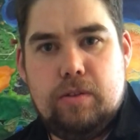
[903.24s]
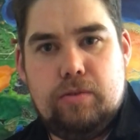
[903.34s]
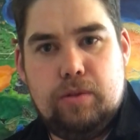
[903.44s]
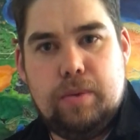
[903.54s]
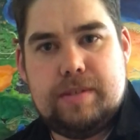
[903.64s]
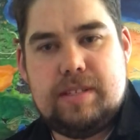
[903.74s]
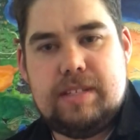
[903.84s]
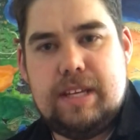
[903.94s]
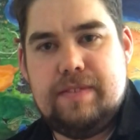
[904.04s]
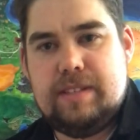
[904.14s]
Lewis
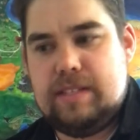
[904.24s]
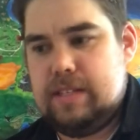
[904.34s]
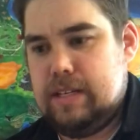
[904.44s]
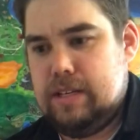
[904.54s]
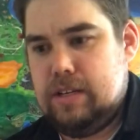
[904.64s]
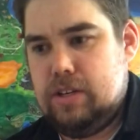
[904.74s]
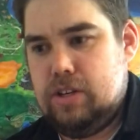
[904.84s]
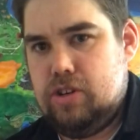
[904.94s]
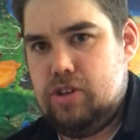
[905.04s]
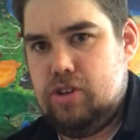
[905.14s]
Stevenson
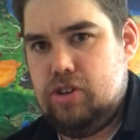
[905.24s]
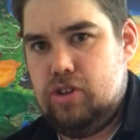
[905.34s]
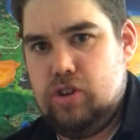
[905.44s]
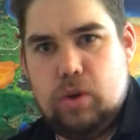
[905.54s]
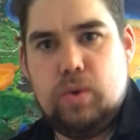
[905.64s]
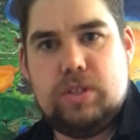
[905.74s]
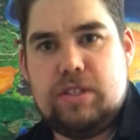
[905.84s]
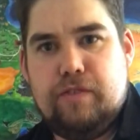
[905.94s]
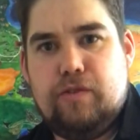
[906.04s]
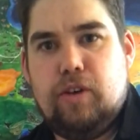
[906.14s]
used
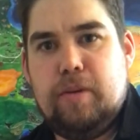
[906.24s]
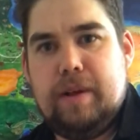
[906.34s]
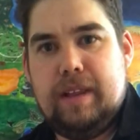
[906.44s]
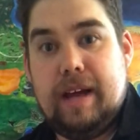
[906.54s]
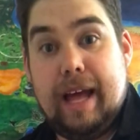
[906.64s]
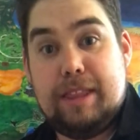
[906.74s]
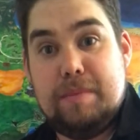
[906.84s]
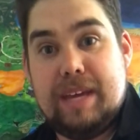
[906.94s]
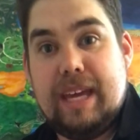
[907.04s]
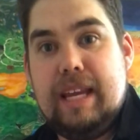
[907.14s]
the formula at the
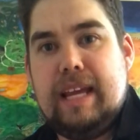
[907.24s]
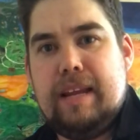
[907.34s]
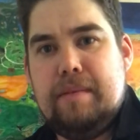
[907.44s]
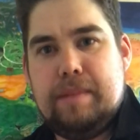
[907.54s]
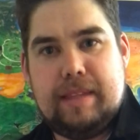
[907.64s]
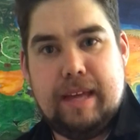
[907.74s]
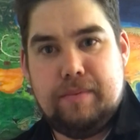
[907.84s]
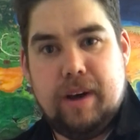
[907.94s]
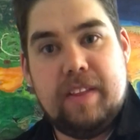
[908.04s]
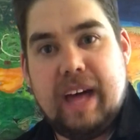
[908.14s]
beginning, but
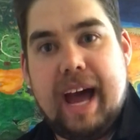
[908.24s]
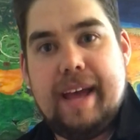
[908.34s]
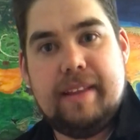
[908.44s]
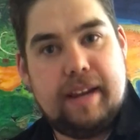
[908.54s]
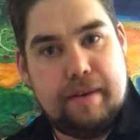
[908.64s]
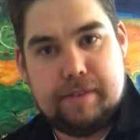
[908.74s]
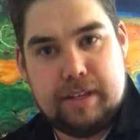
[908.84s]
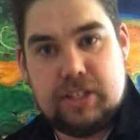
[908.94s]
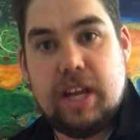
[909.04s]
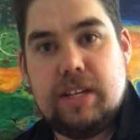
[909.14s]
then on the island
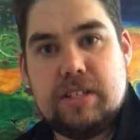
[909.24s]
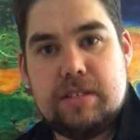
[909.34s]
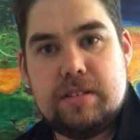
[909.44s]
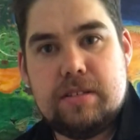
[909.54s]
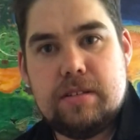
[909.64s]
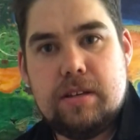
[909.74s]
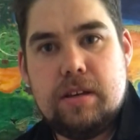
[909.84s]
everything changes.